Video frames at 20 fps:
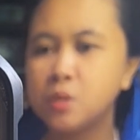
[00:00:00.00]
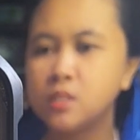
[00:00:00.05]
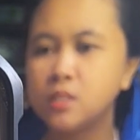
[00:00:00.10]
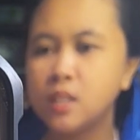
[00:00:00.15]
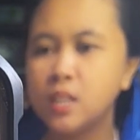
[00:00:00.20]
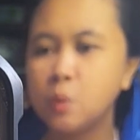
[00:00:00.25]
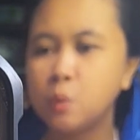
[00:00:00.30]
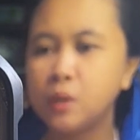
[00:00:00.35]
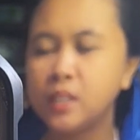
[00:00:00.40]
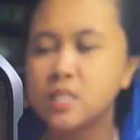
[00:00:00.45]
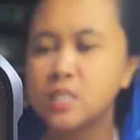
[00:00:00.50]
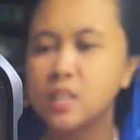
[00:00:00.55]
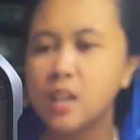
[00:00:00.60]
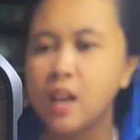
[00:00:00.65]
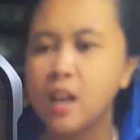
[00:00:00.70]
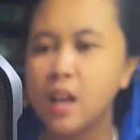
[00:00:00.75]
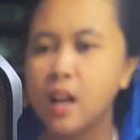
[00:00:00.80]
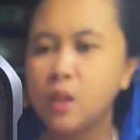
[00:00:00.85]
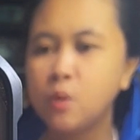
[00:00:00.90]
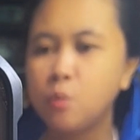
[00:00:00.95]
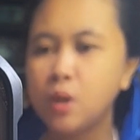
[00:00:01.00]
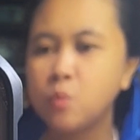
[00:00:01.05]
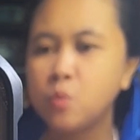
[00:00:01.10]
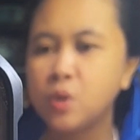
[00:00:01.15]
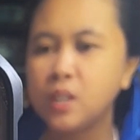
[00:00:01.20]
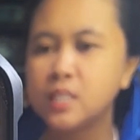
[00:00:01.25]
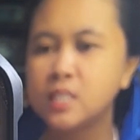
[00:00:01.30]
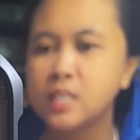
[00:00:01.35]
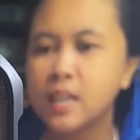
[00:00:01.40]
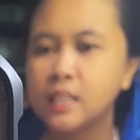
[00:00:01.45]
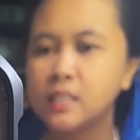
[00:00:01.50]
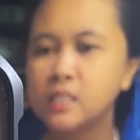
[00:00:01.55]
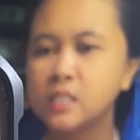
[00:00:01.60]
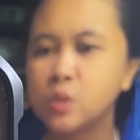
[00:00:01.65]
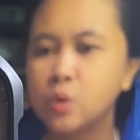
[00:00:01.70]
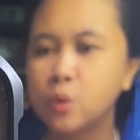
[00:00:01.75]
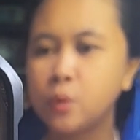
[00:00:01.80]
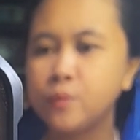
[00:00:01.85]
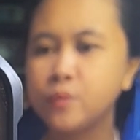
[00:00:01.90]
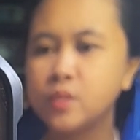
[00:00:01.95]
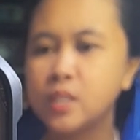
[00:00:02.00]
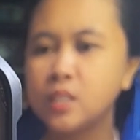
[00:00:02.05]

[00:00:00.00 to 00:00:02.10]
but anyways, I'll wipe Granny's hands and go.